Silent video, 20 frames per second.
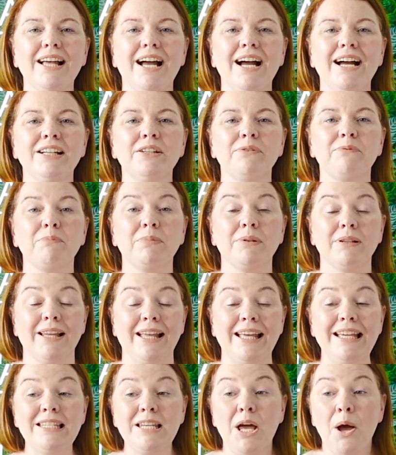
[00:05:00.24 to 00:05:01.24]
kind of
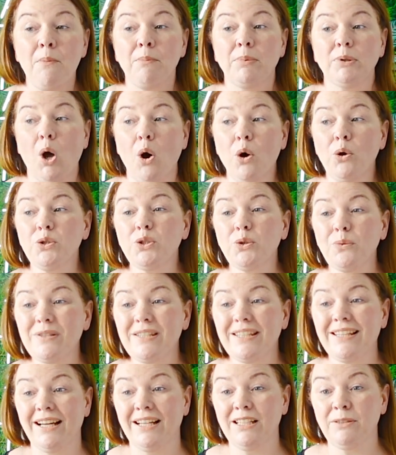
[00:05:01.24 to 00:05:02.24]
place, but also it's
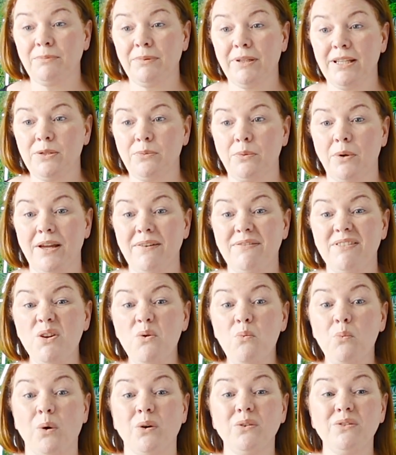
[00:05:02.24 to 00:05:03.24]
a kind of place where if
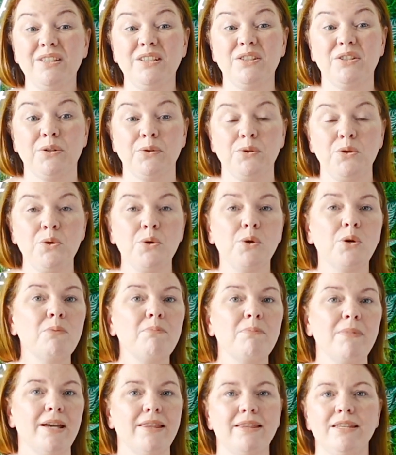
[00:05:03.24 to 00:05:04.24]
you wanted to, you could
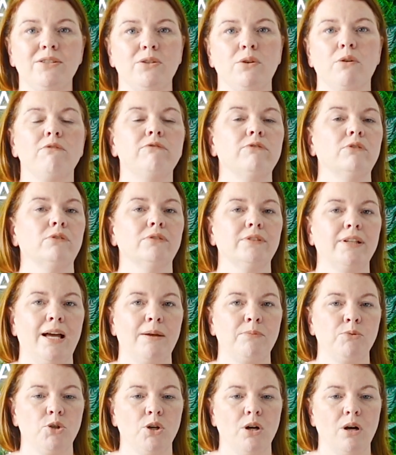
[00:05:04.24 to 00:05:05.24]
make this your
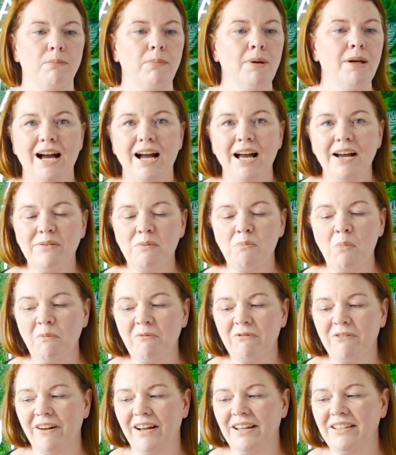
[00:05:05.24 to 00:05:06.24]
full-time job. I have a mum
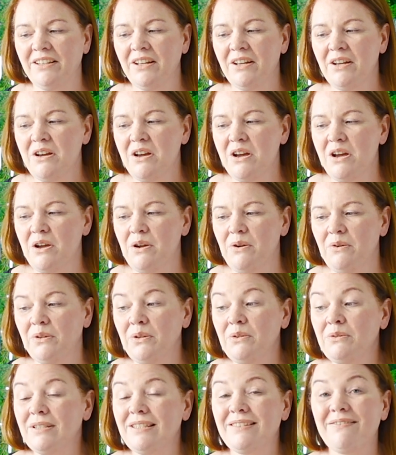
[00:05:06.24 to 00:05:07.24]
friend who
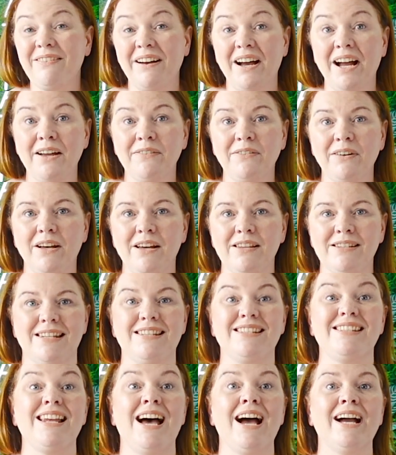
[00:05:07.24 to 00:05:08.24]
uses Fiverr as a
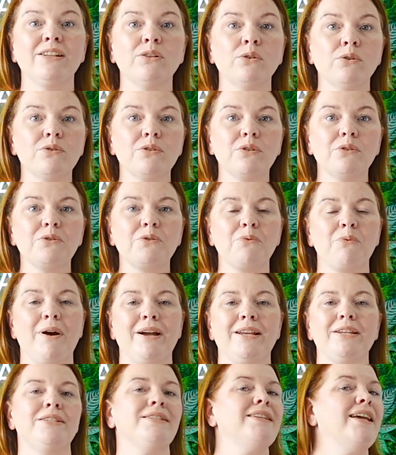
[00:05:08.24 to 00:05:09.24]
side hustle to
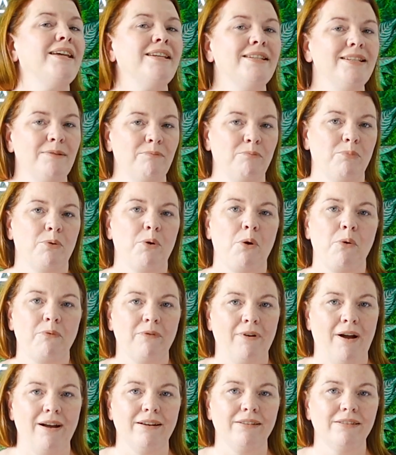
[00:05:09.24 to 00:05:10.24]
write dating
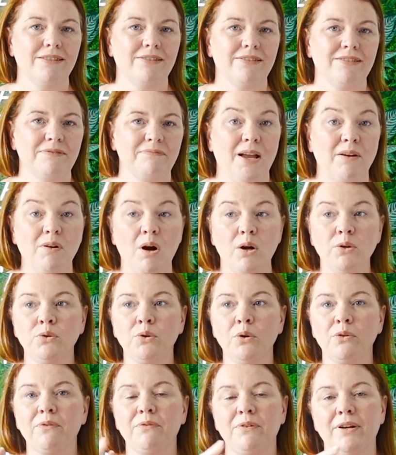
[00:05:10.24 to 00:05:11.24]
profiles. I've got
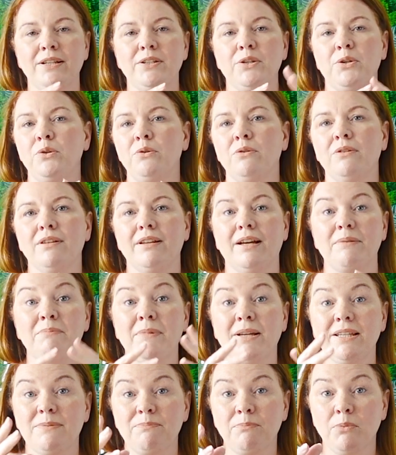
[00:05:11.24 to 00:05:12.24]
another friend who
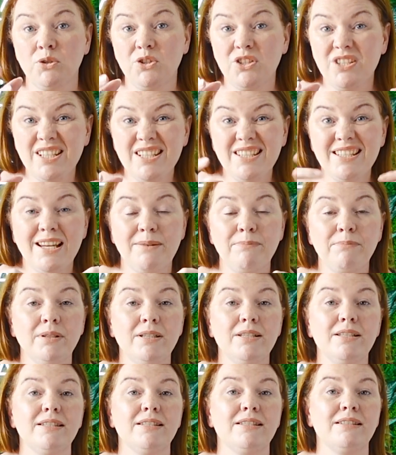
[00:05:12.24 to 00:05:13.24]
makes budgeting
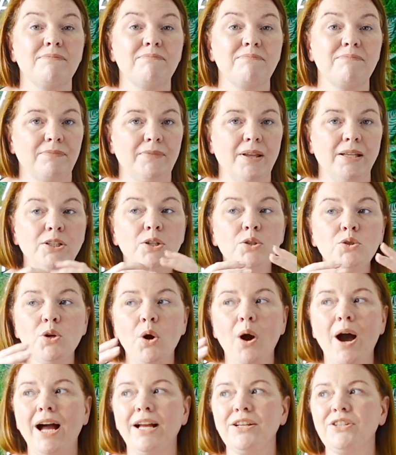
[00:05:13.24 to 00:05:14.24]
templates, and you
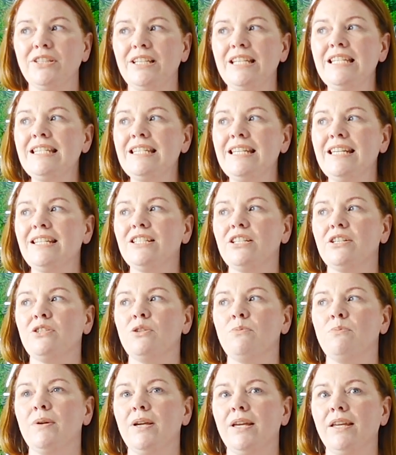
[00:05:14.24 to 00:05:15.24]
don't actually need
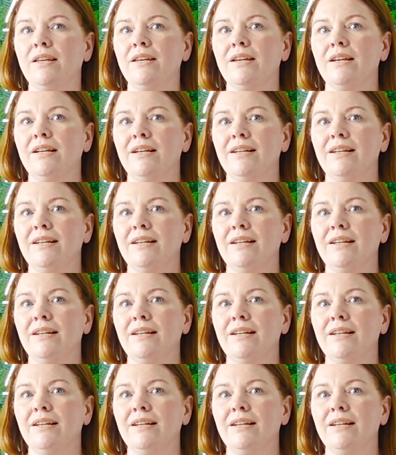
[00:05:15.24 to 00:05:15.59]
to be